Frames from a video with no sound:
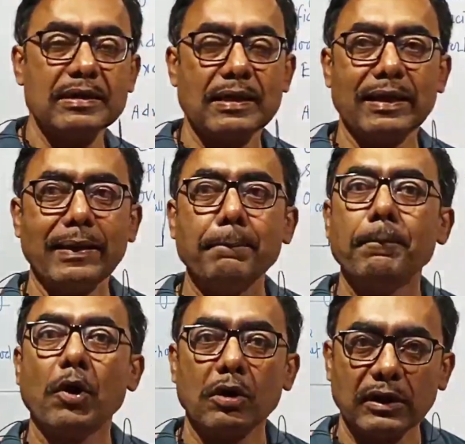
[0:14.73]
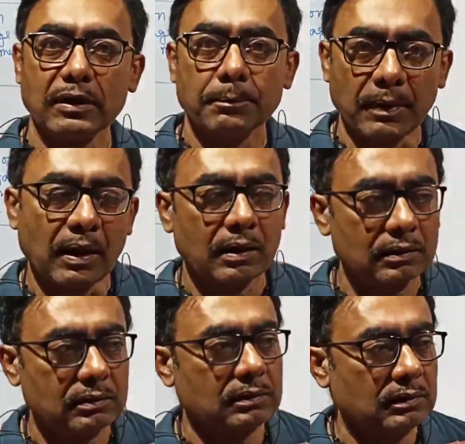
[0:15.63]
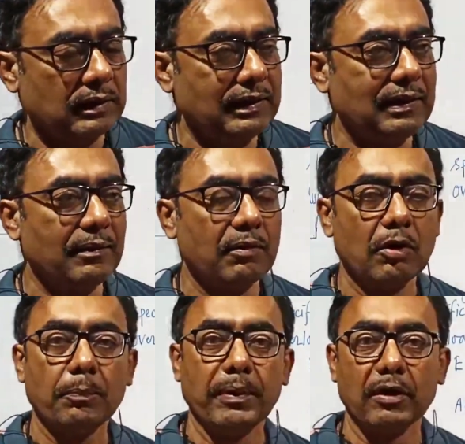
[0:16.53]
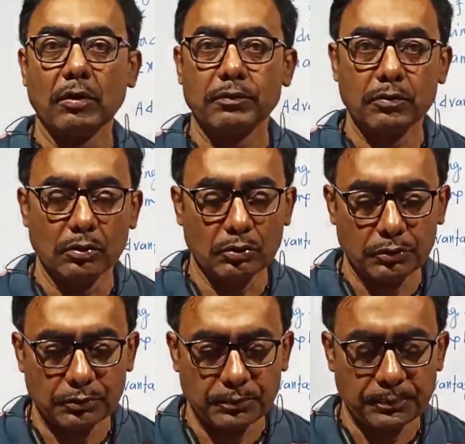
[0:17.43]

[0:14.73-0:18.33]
is an important part in development of code,